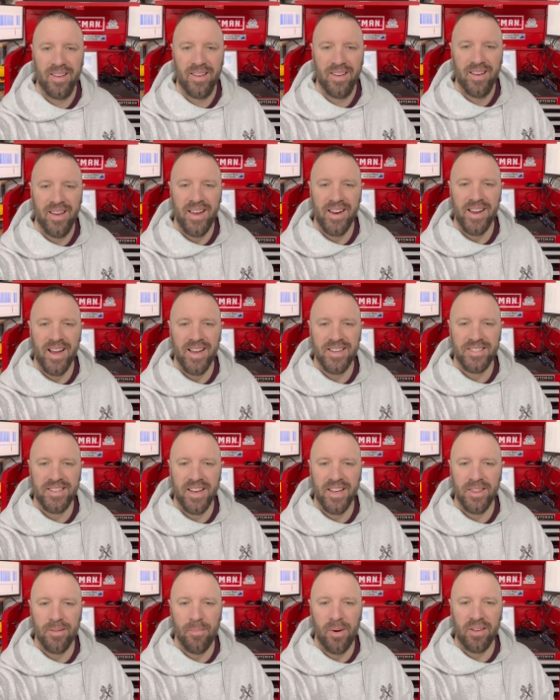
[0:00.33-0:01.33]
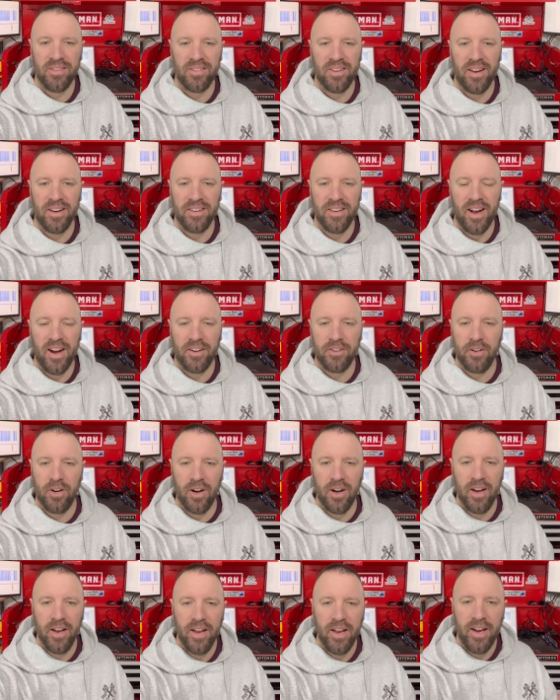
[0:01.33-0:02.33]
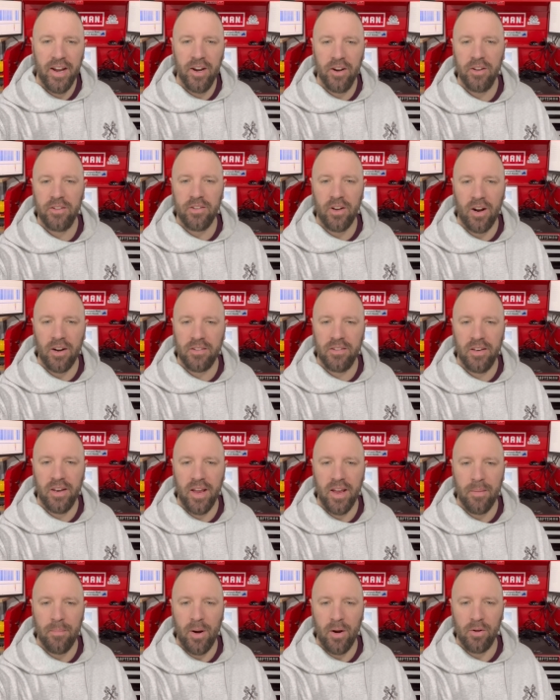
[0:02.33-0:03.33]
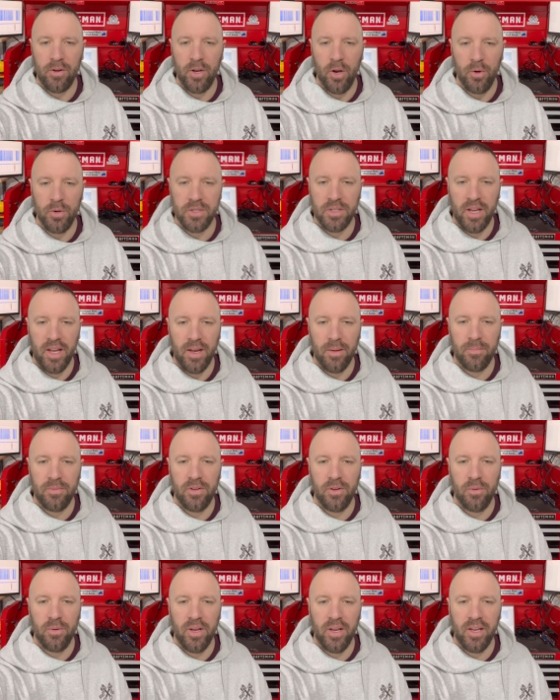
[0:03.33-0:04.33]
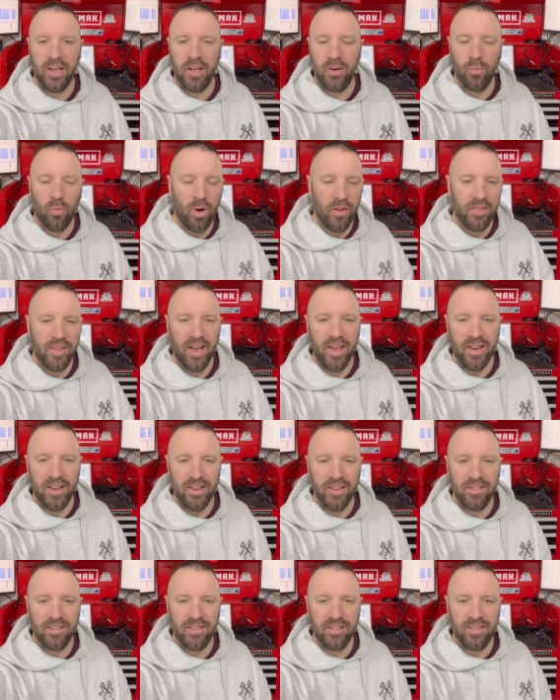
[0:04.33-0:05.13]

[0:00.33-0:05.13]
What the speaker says: Hey guys, Dan the Mustang Doctor, here to talk today about ghost cam tuning and what that is.